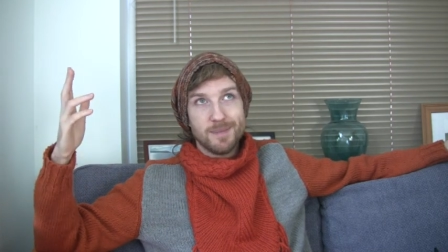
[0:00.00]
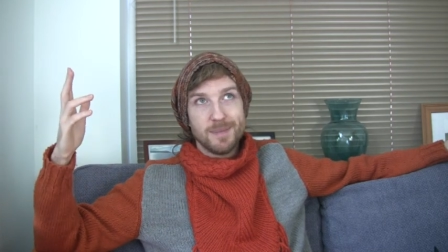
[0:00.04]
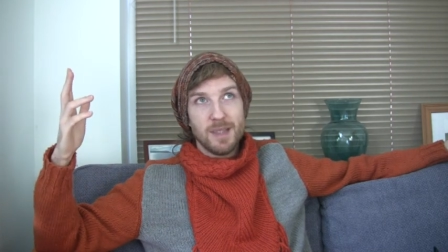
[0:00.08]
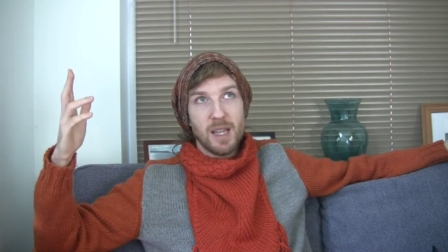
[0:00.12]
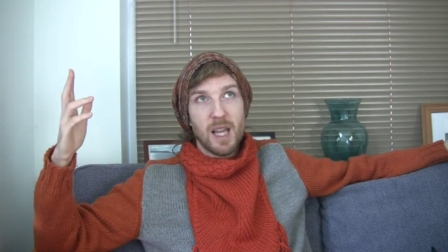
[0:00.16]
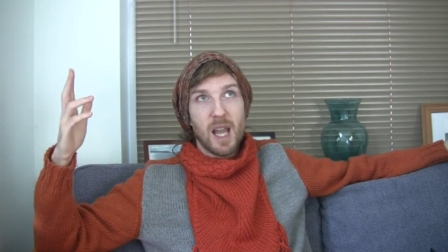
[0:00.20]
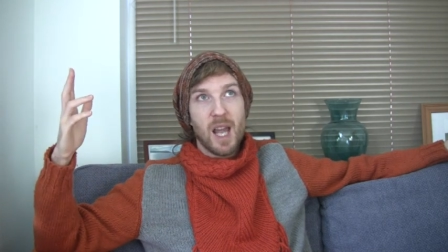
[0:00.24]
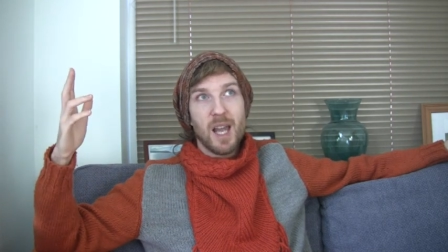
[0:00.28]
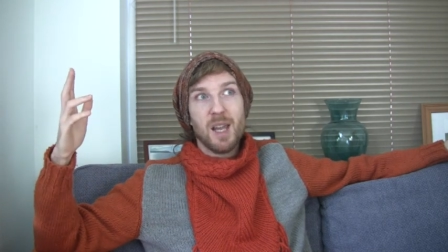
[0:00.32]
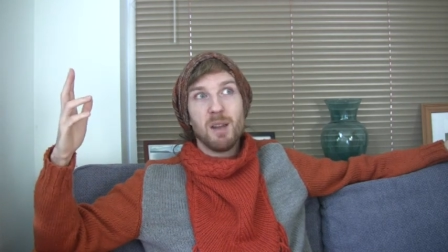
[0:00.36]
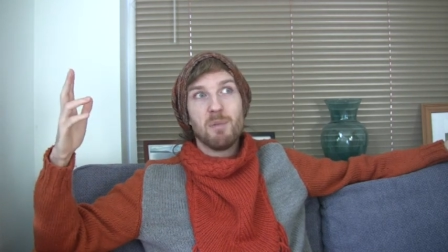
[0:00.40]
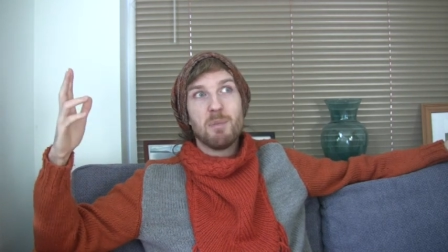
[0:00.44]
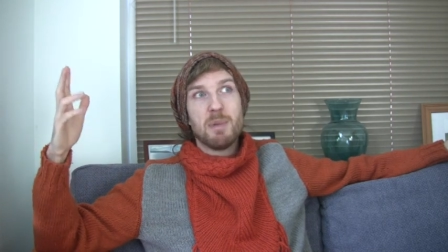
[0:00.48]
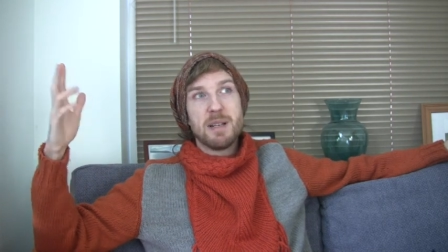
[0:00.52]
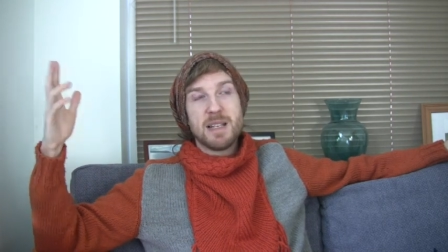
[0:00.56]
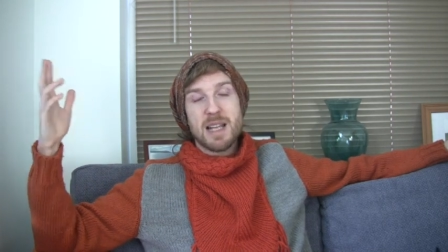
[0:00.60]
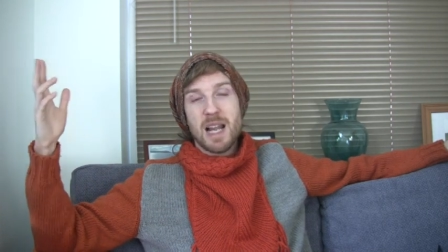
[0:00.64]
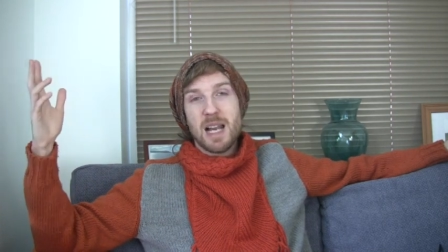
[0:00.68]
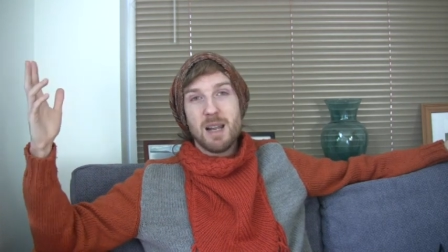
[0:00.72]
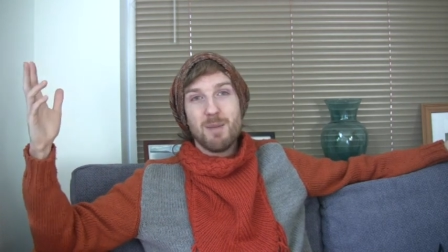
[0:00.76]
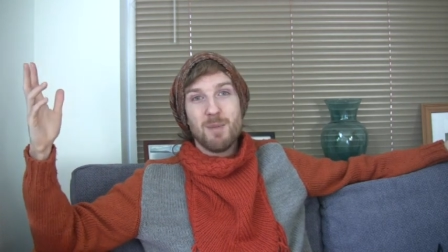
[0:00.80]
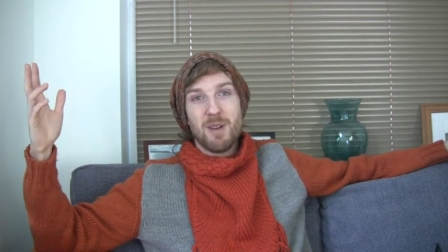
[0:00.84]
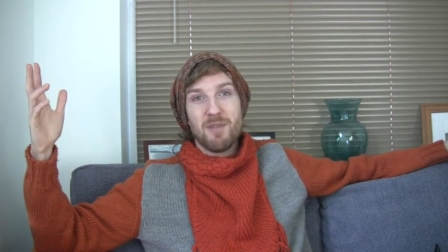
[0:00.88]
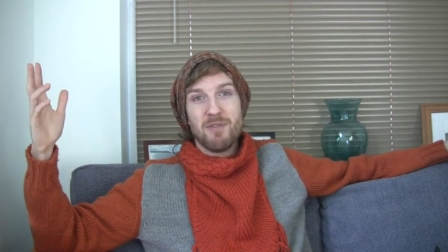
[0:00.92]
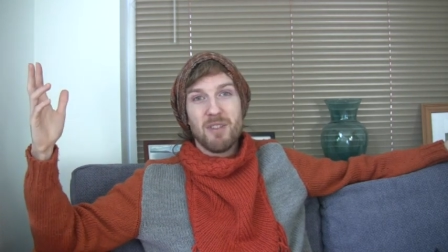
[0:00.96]
Like by
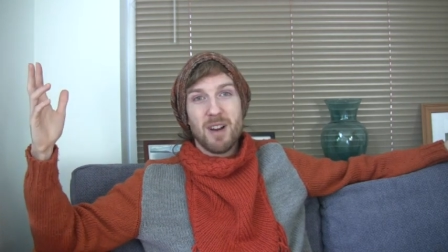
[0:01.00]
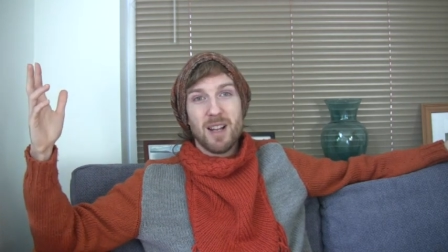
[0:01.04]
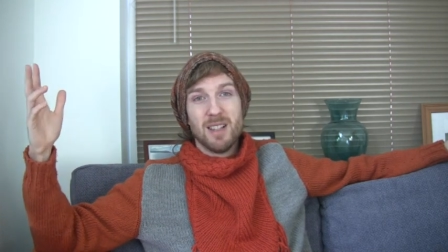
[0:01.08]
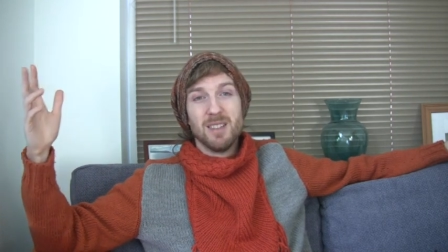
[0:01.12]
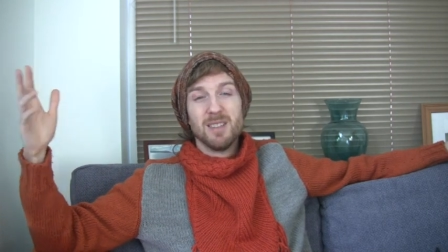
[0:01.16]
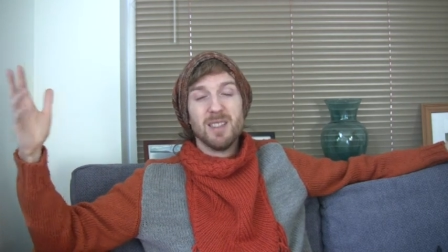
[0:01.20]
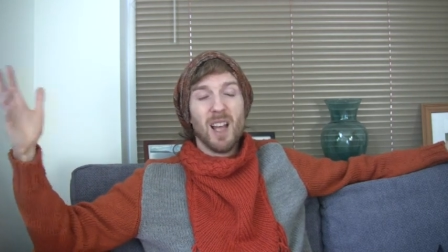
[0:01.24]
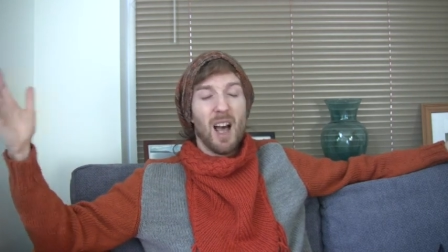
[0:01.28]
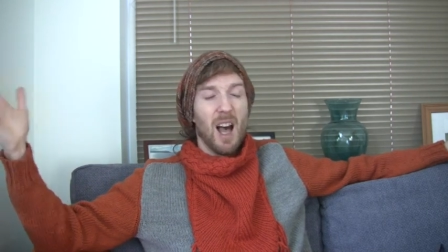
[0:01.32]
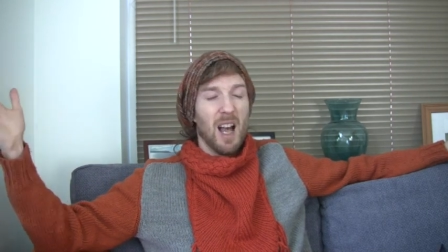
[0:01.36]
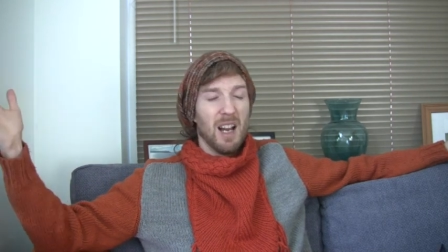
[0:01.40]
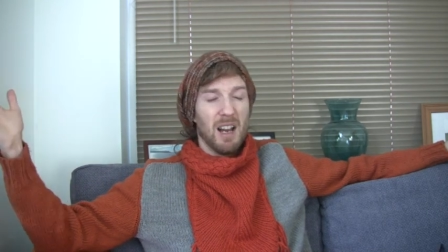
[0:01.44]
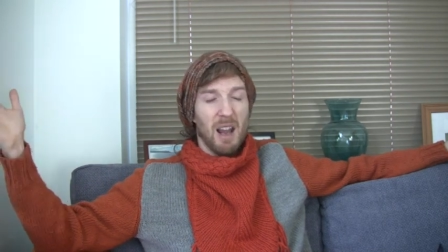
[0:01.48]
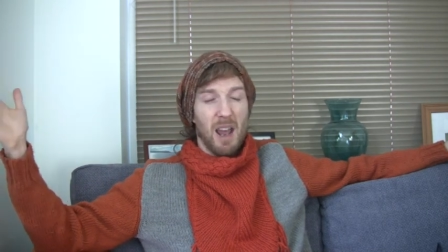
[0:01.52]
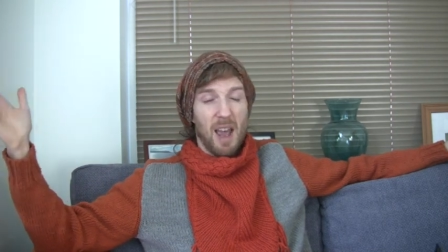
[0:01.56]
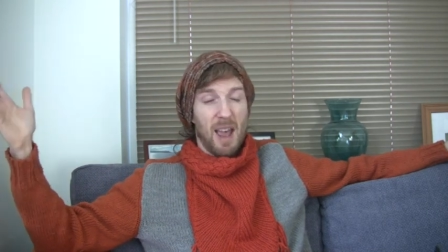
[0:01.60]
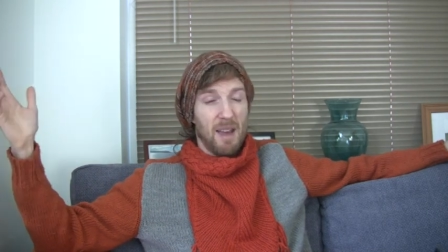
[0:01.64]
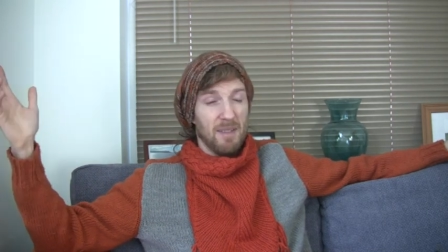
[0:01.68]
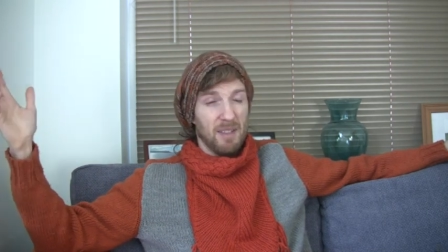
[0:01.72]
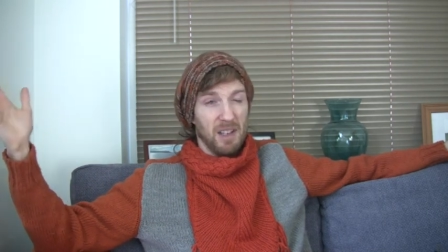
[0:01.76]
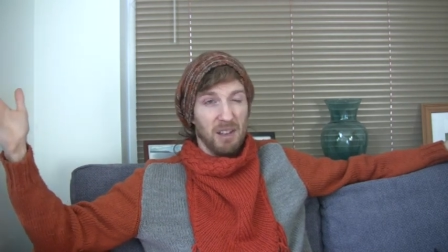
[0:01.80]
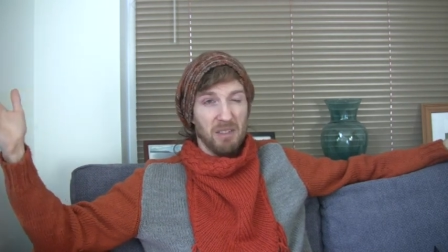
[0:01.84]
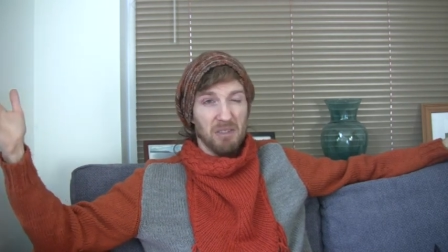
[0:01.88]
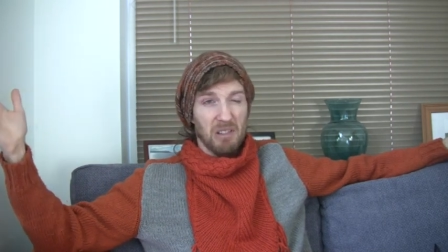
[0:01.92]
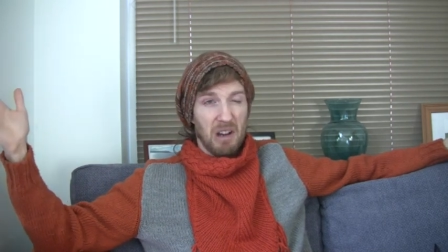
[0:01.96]
telling my friends, I don't
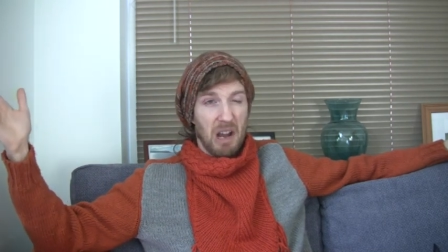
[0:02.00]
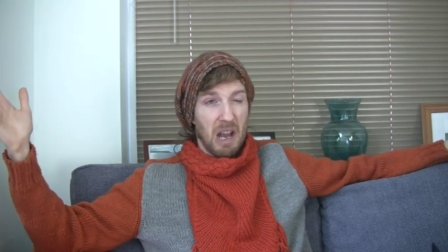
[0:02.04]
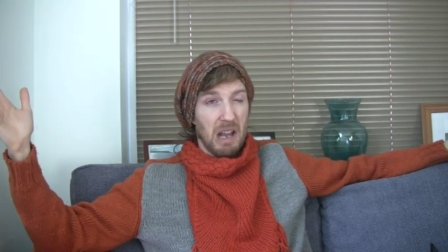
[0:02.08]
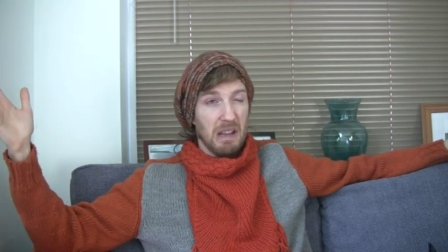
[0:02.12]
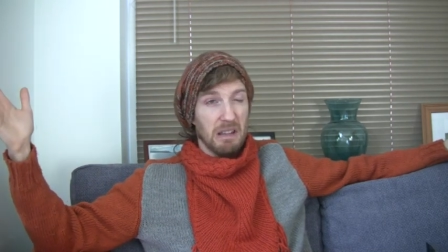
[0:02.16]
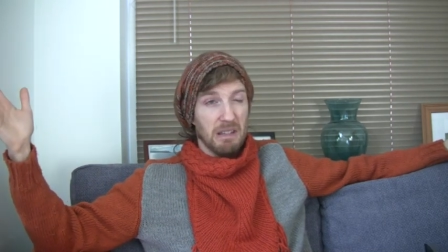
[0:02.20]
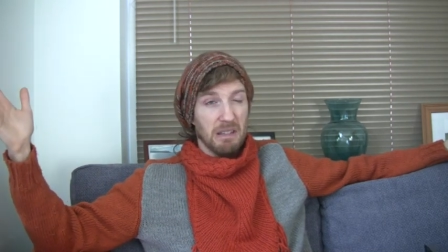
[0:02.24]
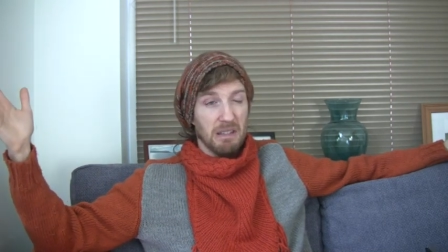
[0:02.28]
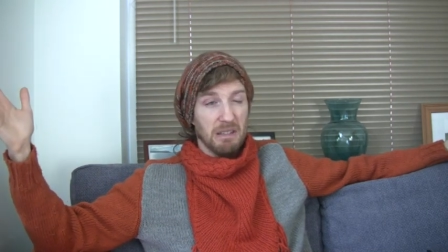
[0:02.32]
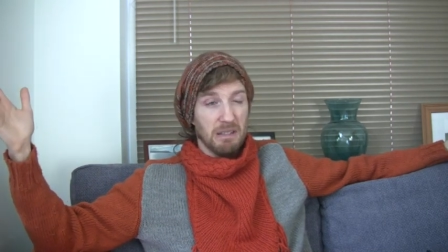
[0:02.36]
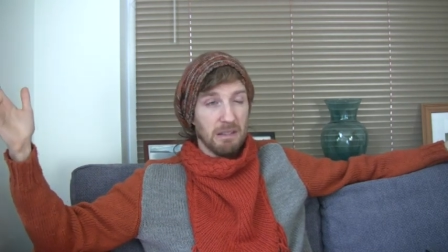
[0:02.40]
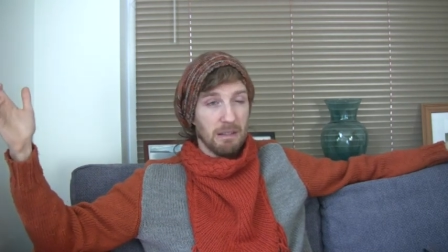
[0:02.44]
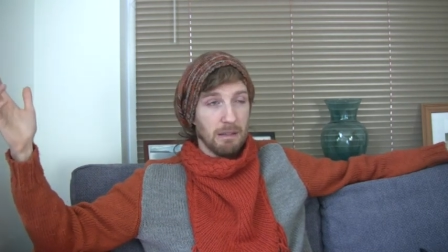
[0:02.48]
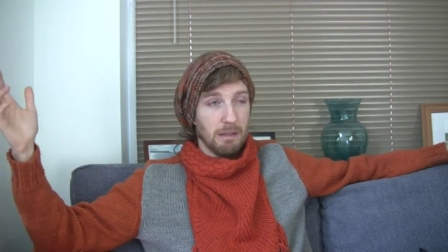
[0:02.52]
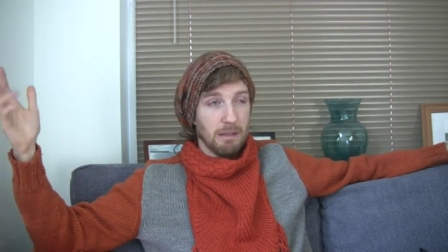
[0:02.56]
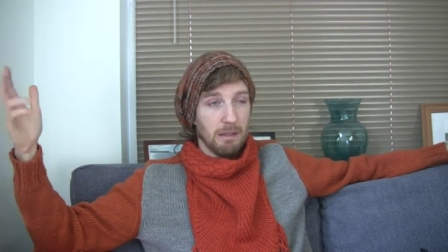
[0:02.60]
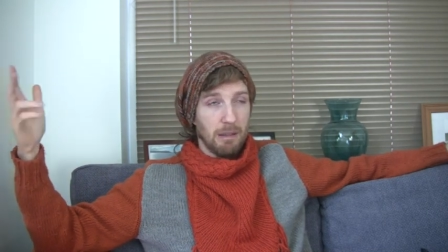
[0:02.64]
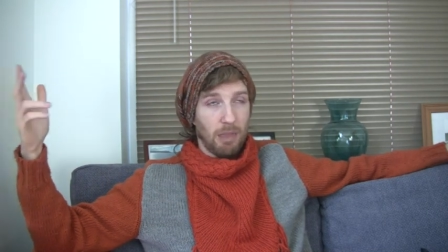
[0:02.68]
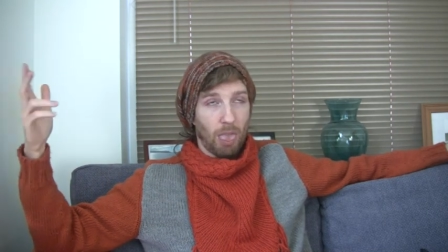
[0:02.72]
have any friends.